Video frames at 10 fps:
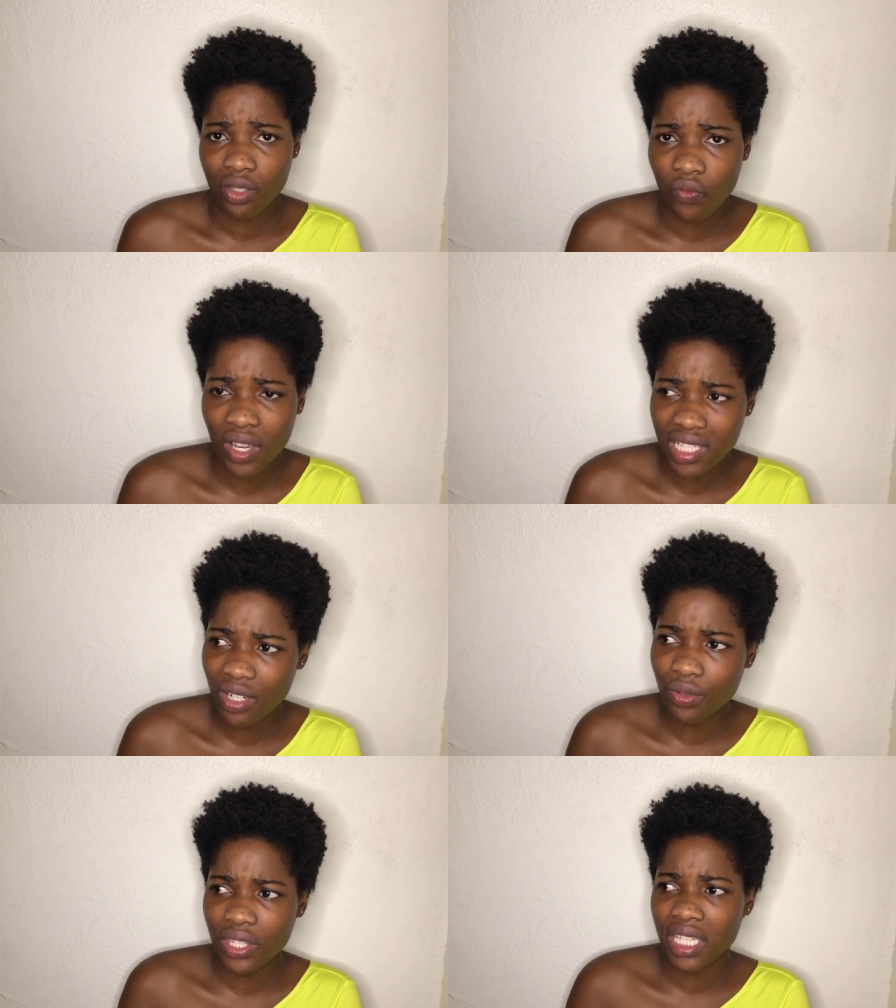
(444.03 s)
because I
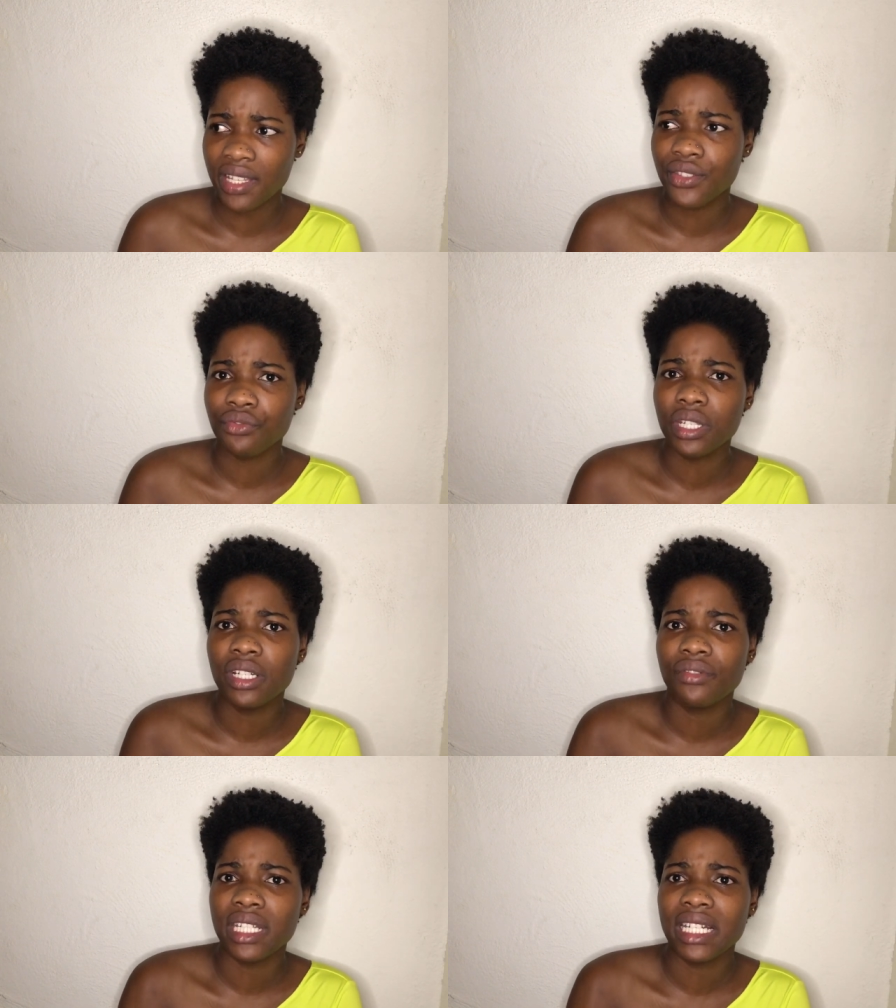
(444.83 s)
don't think it's
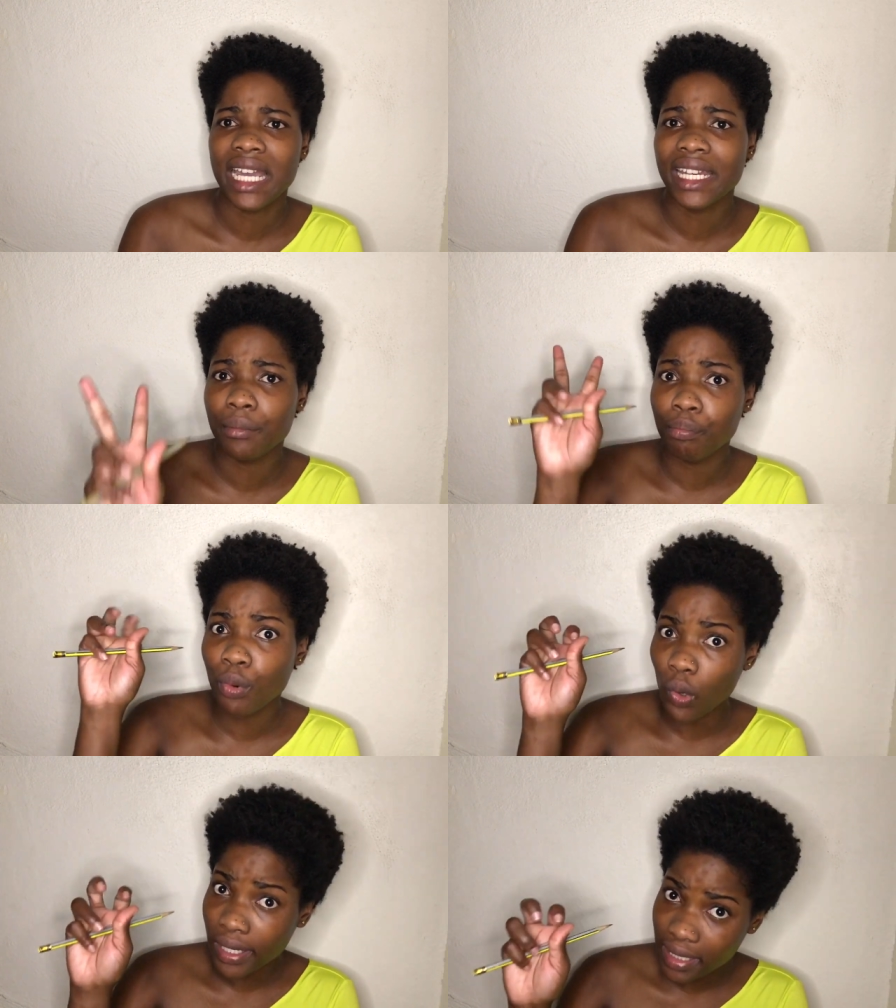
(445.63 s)
really an
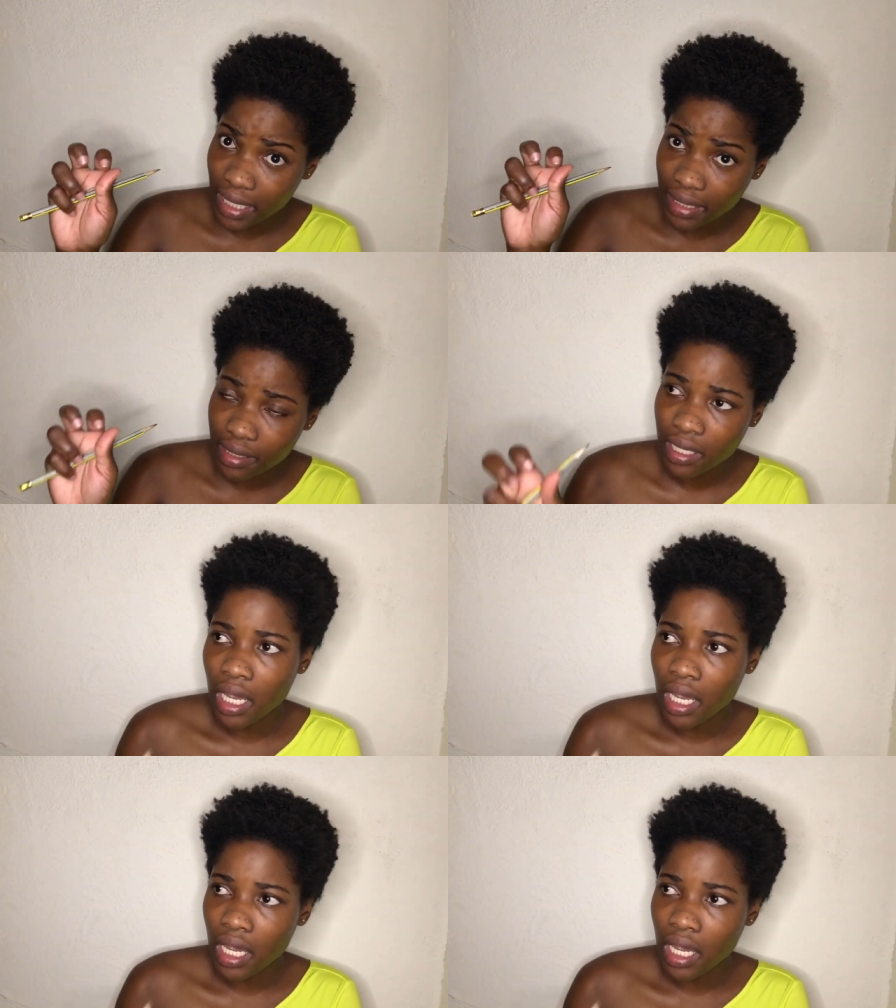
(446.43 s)
importance,